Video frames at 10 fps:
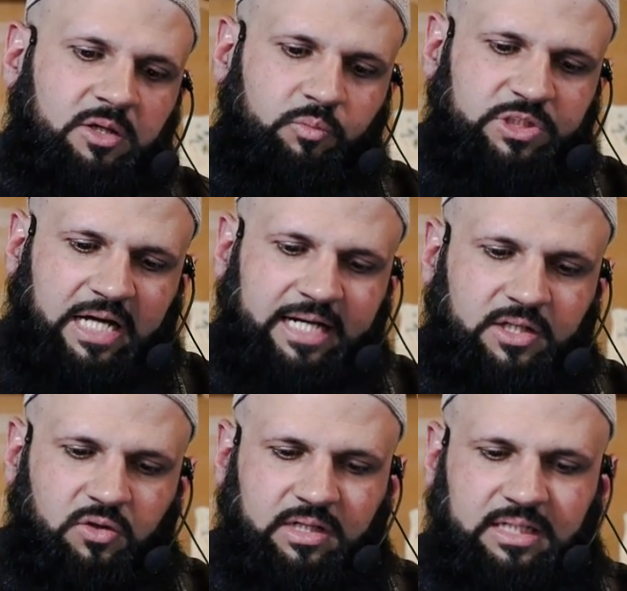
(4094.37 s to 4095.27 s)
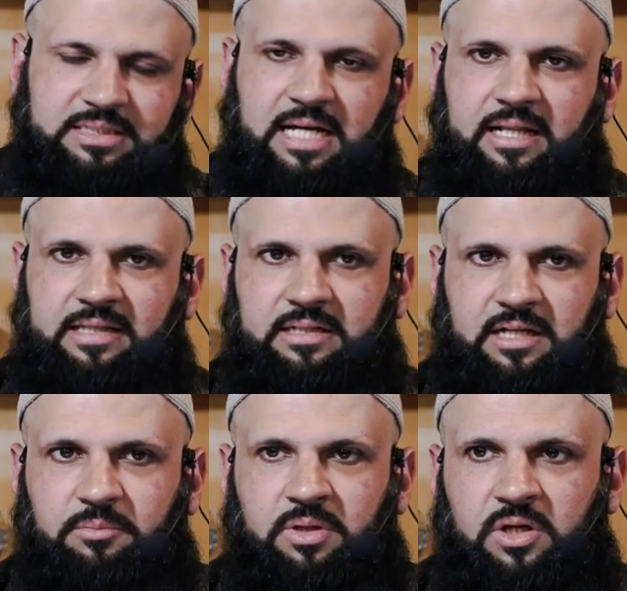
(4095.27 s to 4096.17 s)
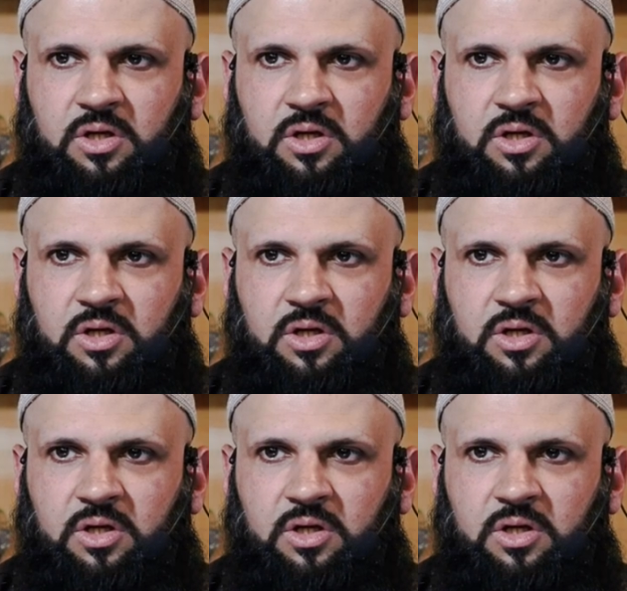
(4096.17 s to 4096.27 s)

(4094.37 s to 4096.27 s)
which I did not understand at that time.